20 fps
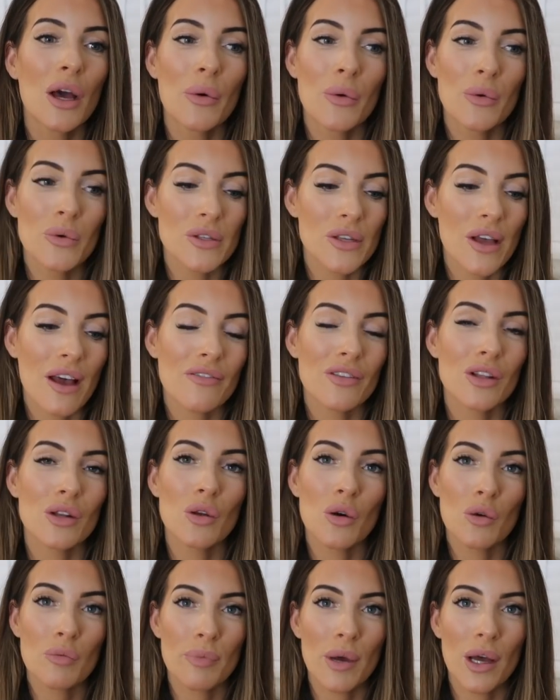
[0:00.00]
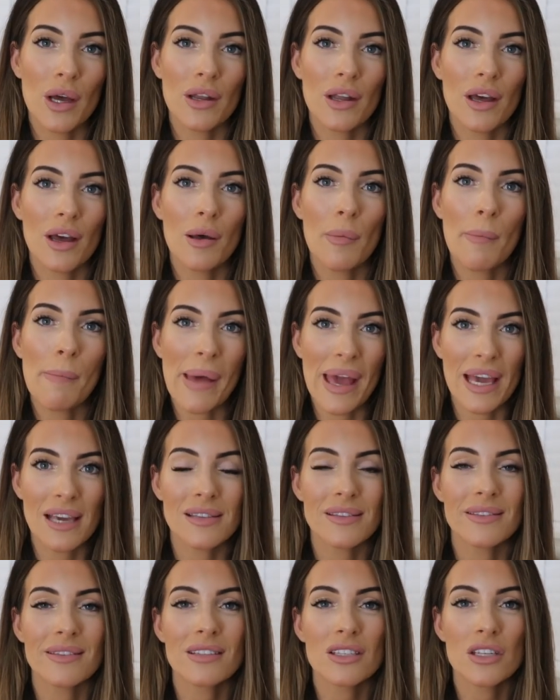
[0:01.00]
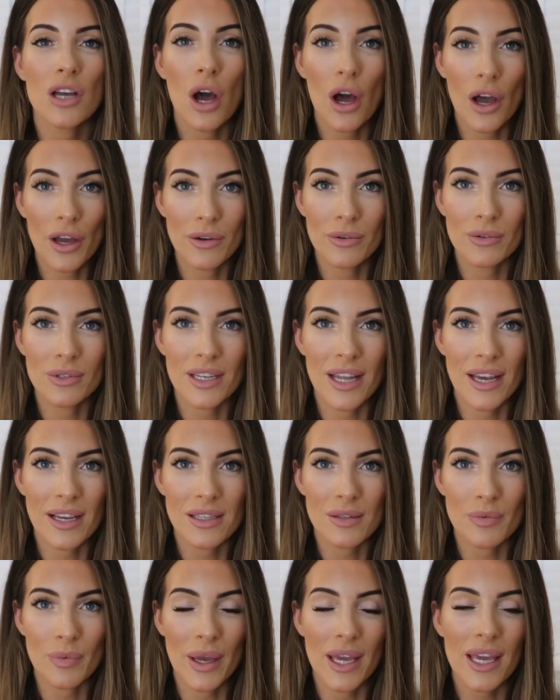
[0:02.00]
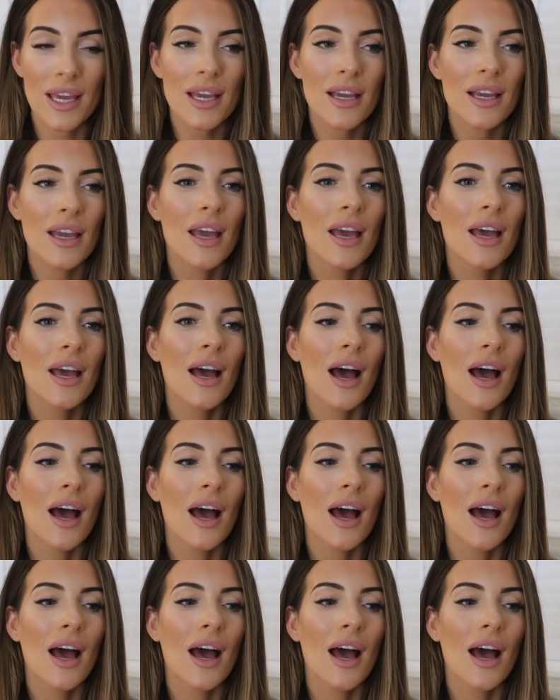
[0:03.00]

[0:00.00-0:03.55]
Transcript: We're also having the log burner base tiled next week.